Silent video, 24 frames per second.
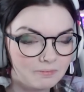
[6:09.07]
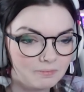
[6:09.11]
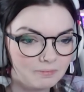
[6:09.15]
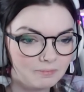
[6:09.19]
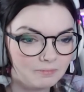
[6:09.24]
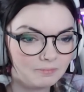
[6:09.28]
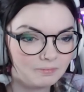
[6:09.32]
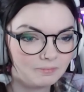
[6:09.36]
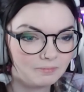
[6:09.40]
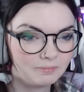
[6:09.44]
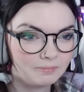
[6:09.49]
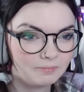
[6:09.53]

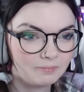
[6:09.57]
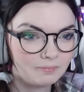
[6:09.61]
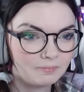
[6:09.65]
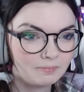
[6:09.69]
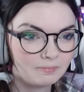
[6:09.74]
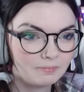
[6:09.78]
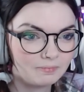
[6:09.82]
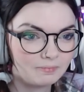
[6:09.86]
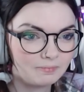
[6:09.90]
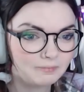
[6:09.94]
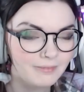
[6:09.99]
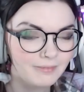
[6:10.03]
What's not
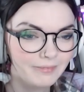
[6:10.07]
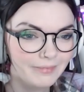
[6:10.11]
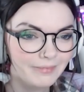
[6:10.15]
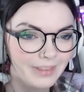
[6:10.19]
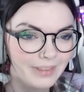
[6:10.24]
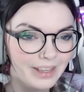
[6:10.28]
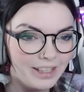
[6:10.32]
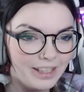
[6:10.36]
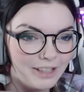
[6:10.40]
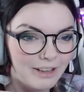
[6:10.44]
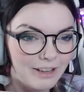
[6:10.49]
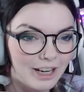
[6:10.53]

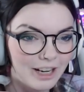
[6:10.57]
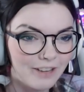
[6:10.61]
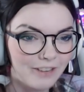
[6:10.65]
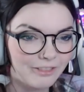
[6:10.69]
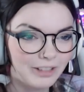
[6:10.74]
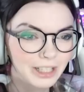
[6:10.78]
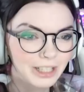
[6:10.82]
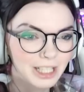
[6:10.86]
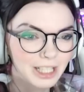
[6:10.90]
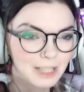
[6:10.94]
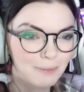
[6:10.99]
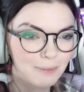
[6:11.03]
good? You ready for
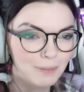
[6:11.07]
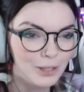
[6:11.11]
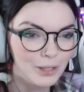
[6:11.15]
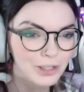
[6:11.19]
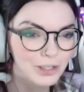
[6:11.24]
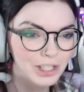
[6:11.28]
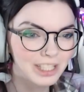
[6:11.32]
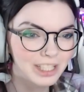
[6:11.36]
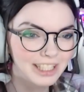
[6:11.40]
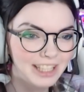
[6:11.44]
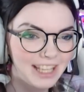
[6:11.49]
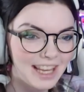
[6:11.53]
an
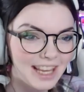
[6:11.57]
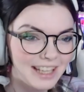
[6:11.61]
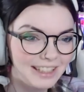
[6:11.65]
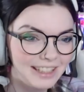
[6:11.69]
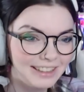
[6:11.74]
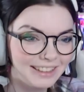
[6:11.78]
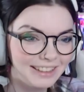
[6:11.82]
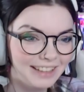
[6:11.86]
explosion, Kanan?